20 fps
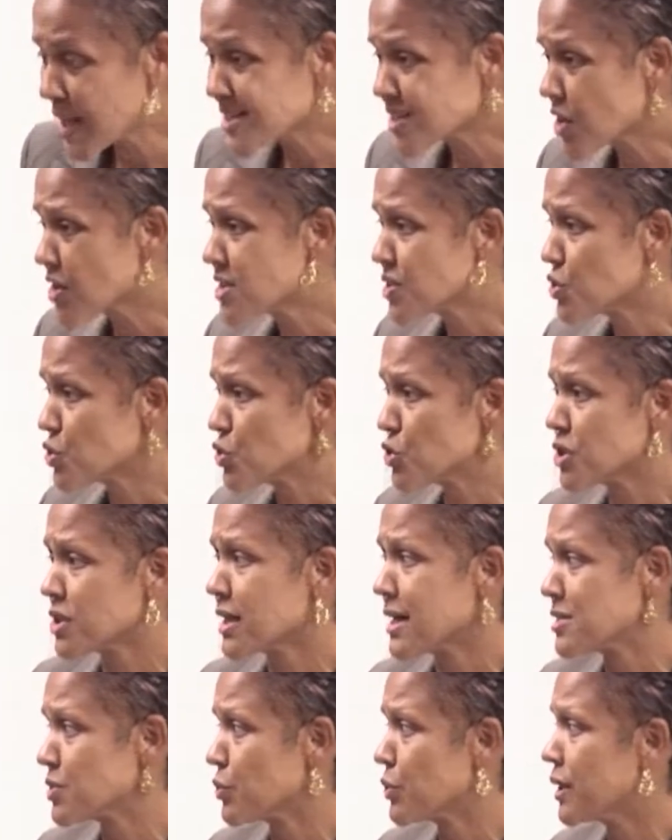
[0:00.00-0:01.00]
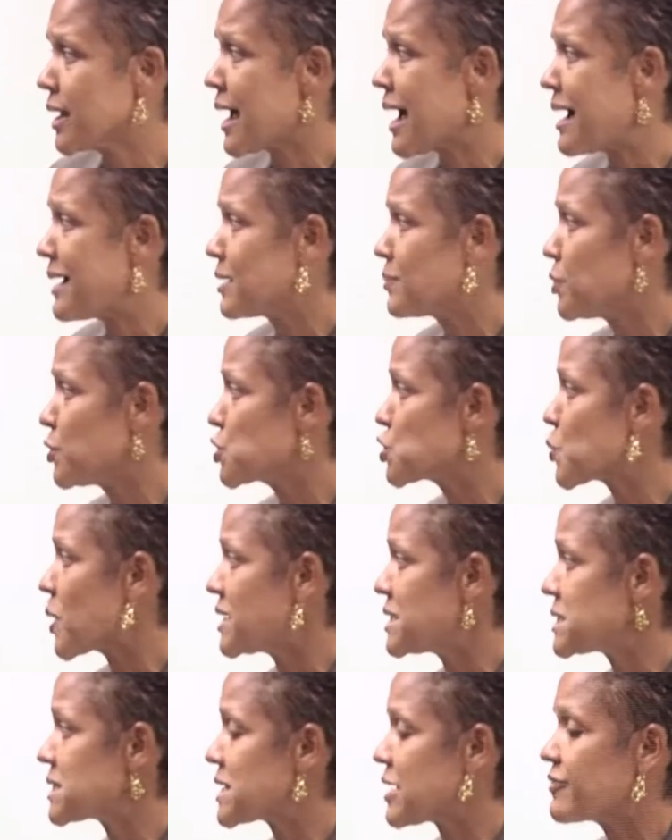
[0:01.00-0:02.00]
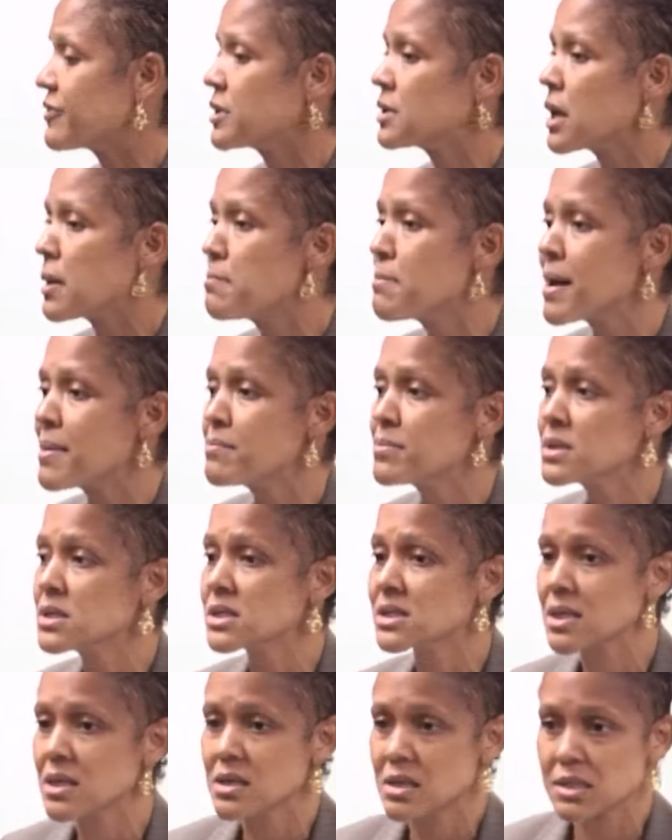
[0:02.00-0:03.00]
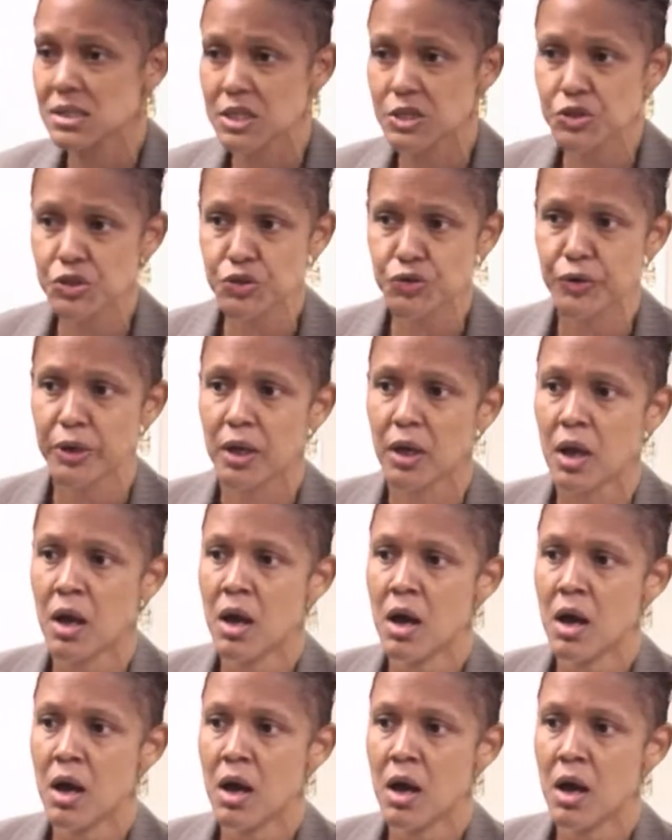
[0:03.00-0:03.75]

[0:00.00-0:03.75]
Constitution has only had about 27 amendments in its history.